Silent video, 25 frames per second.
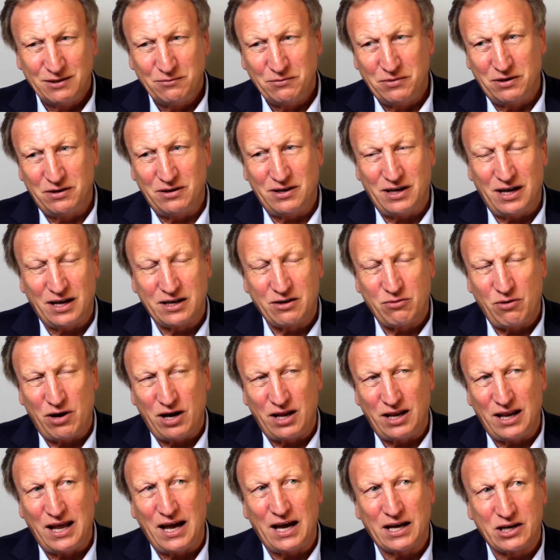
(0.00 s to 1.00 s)
But I
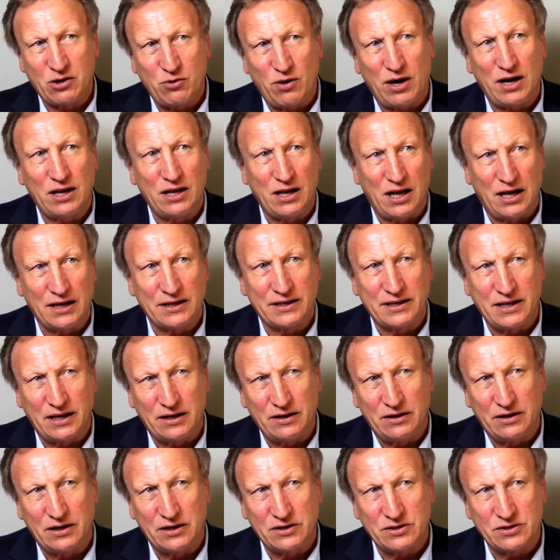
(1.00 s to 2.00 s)
quite like
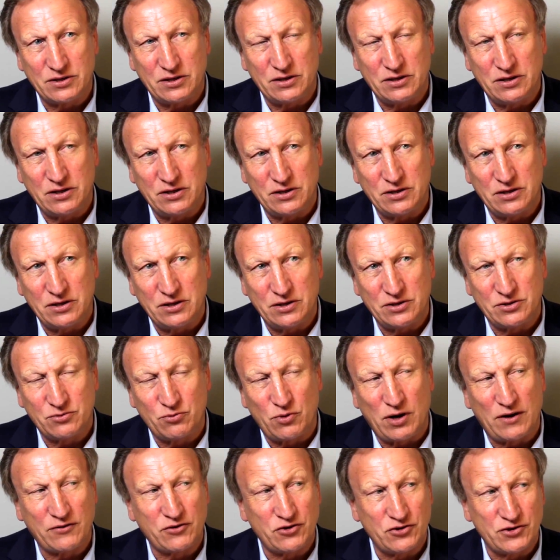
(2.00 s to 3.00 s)
Ken and his
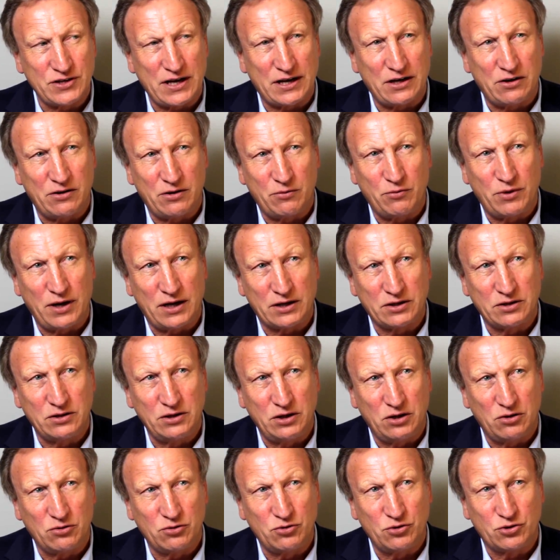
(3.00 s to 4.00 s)
wife Susanna, and we had
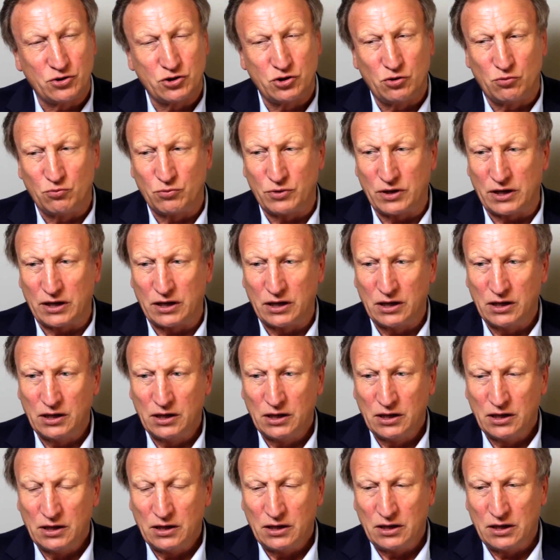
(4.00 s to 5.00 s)
good company.
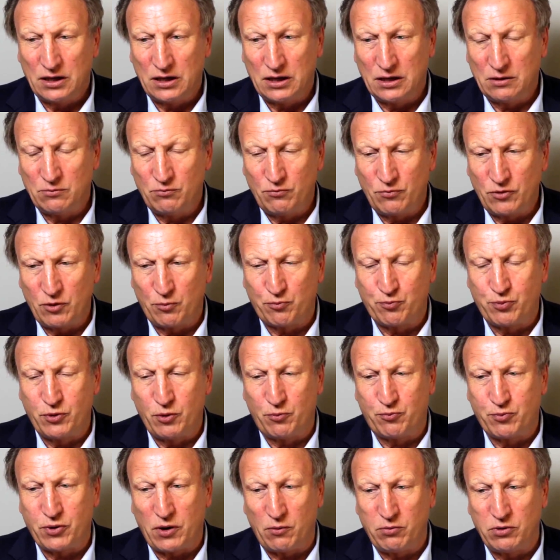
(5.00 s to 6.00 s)

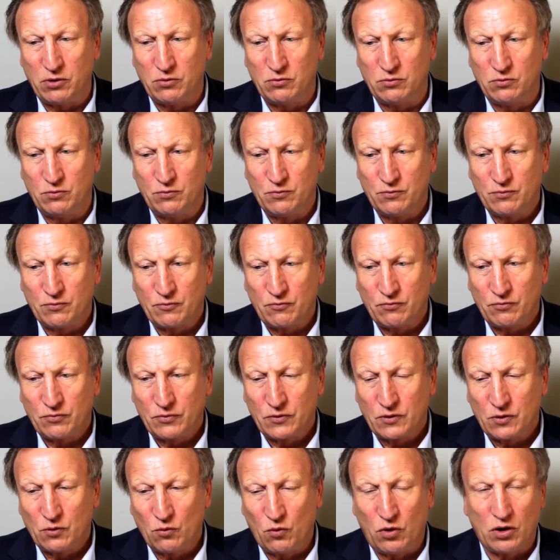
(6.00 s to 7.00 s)
The problem
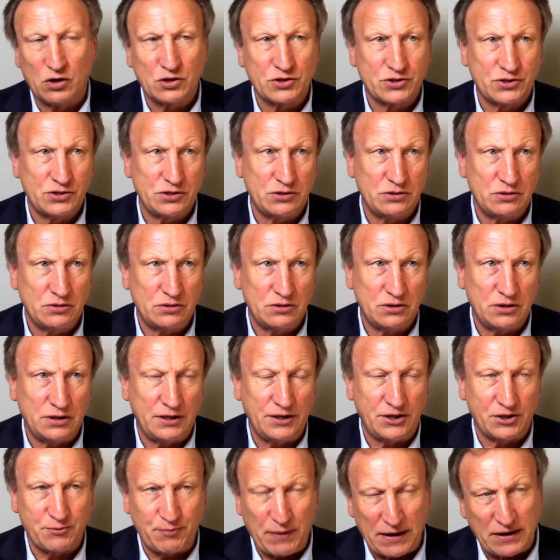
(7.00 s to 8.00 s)
was
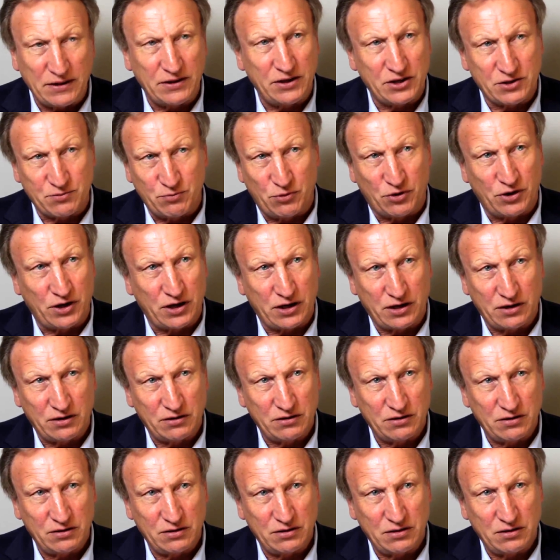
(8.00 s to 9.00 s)
he spent this money,
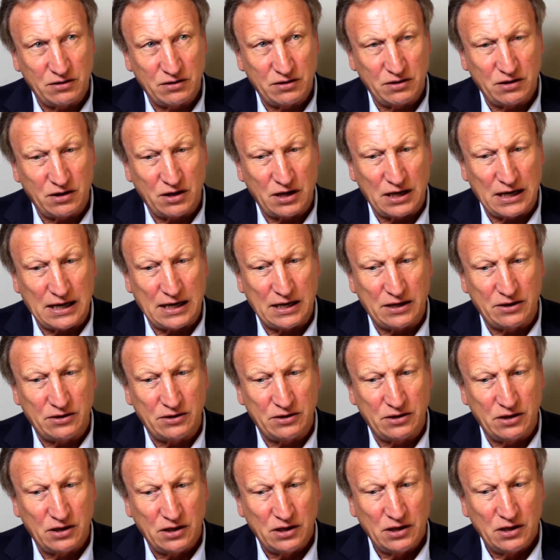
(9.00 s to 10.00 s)

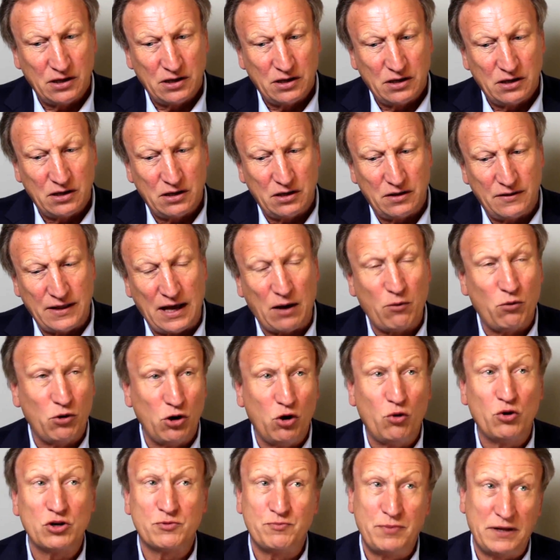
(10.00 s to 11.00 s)
and that will
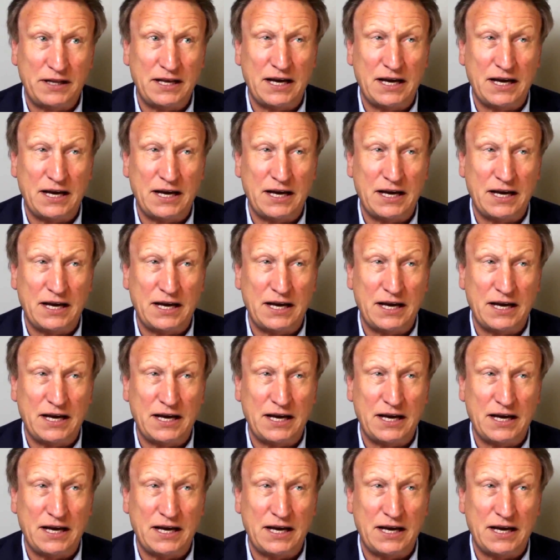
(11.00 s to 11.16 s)
always be